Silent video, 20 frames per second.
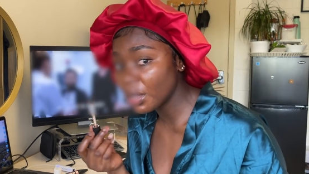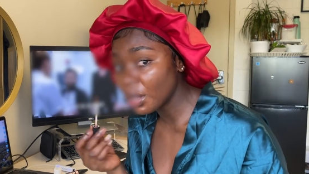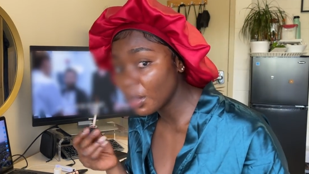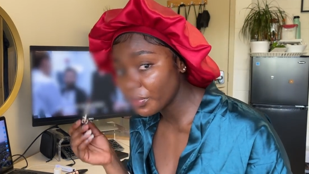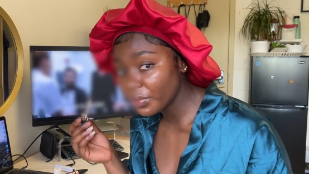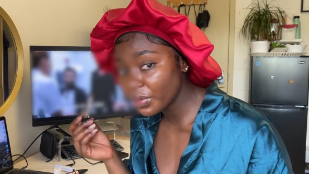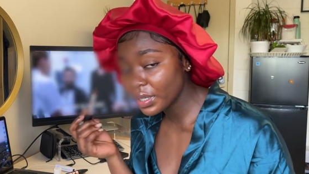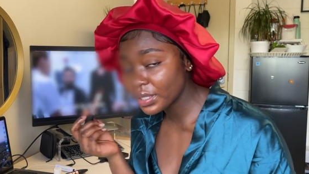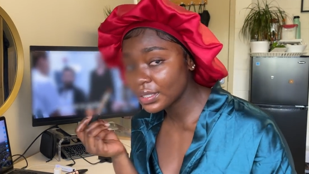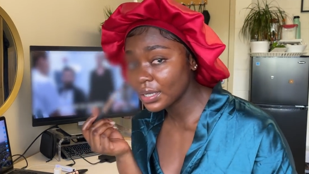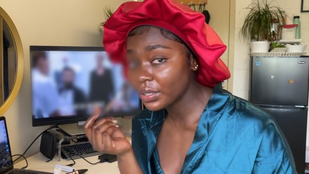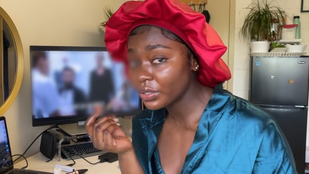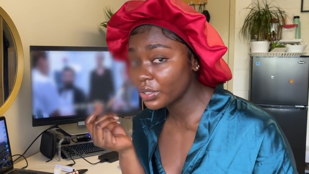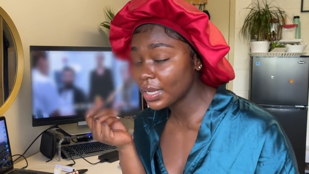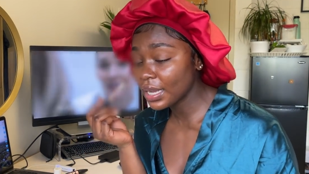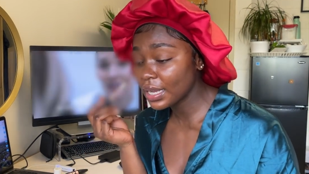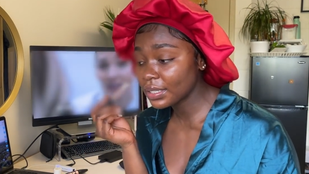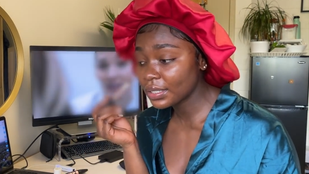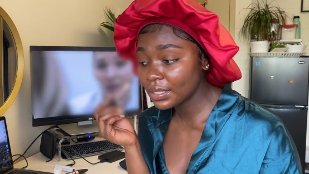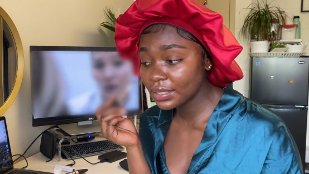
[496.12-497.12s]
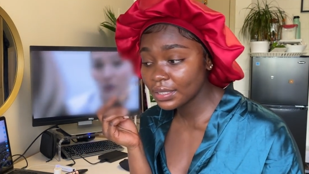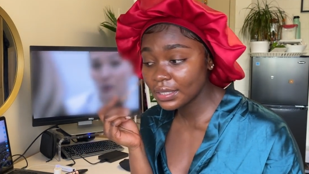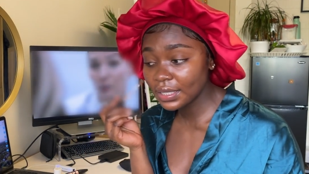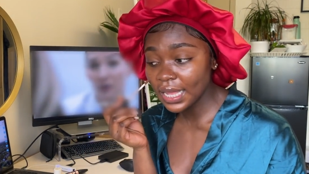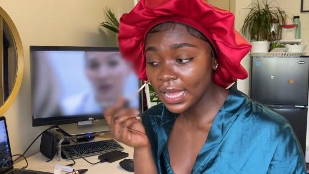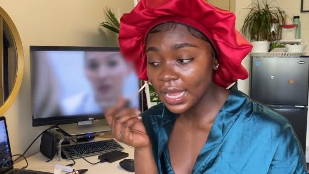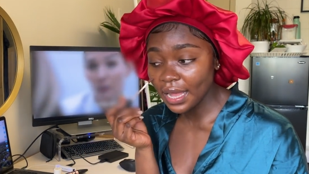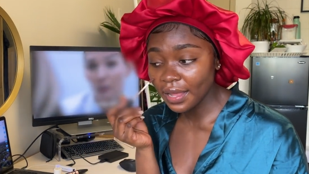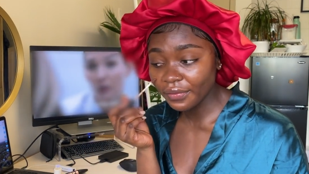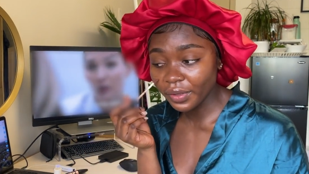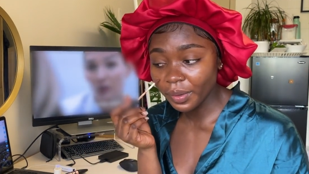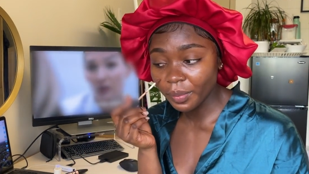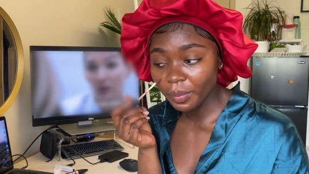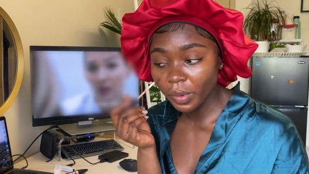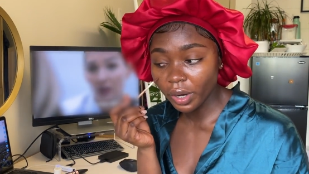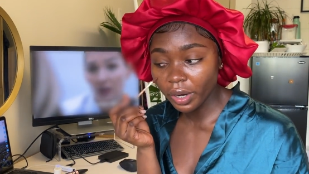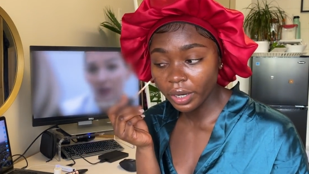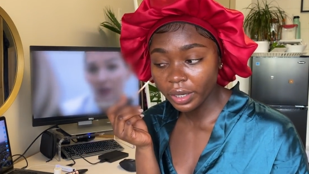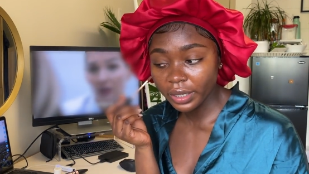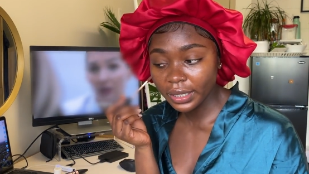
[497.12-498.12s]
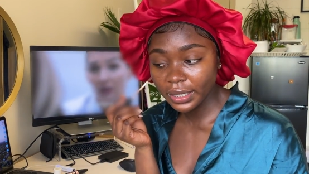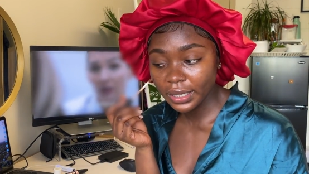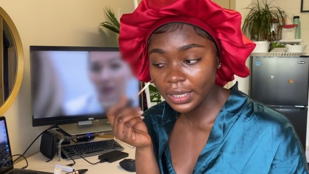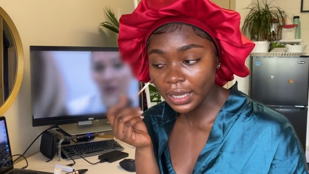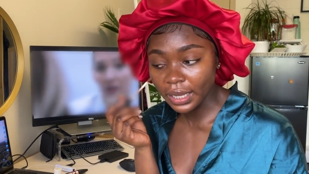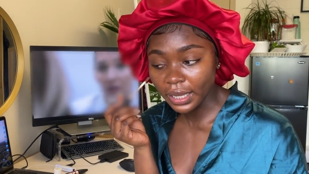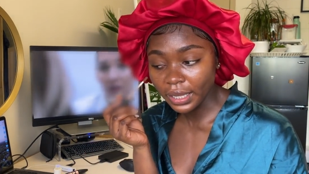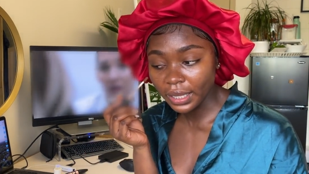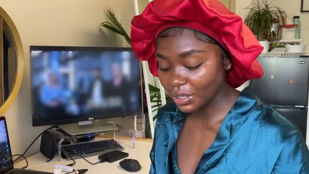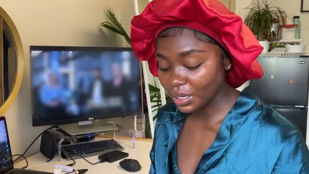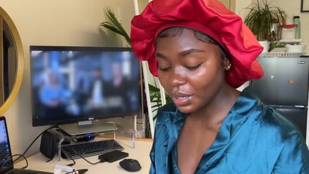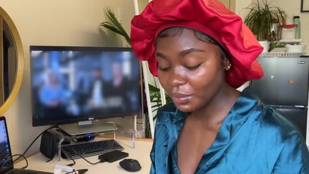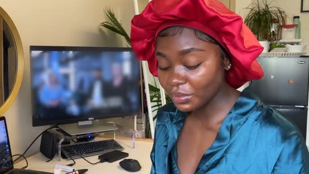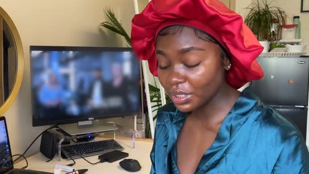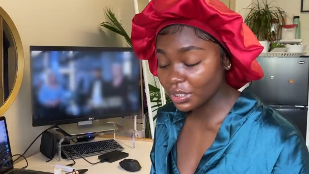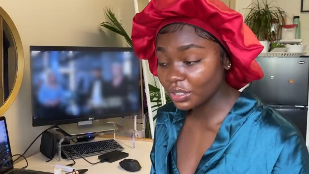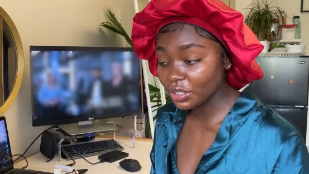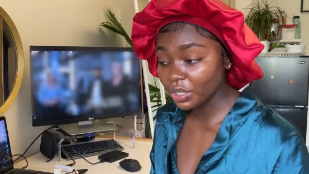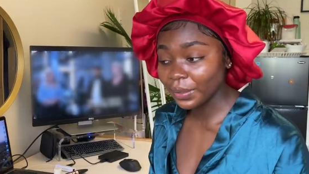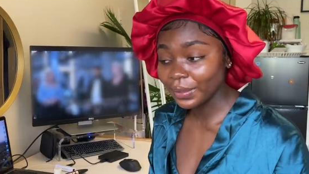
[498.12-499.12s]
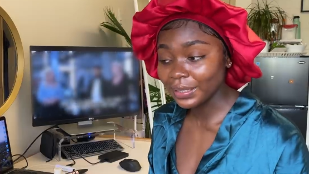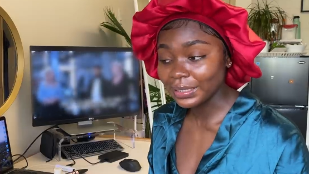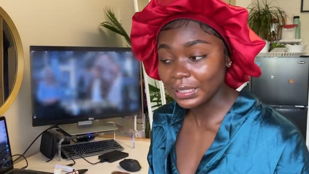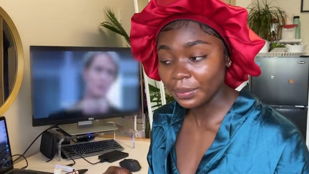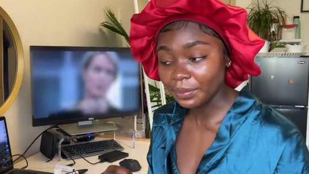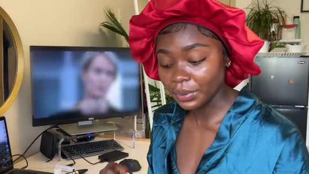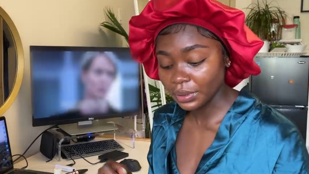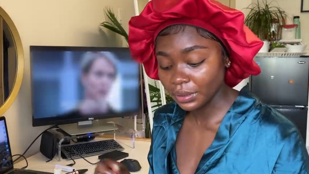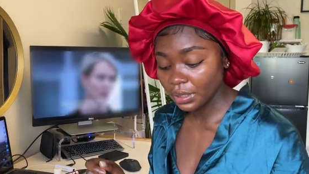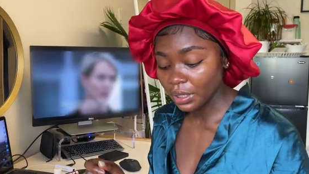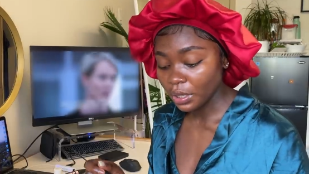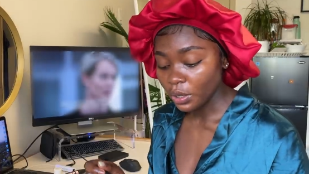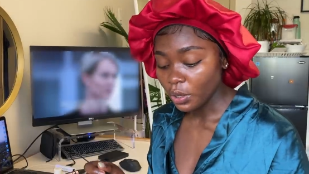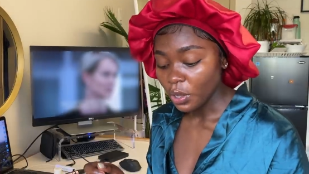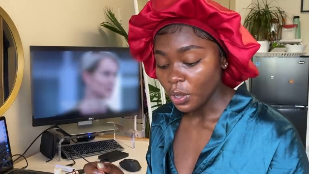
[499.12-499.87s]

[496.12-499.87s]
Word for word: obvious that you guys can see that i have a mark here let me just tell you what's happened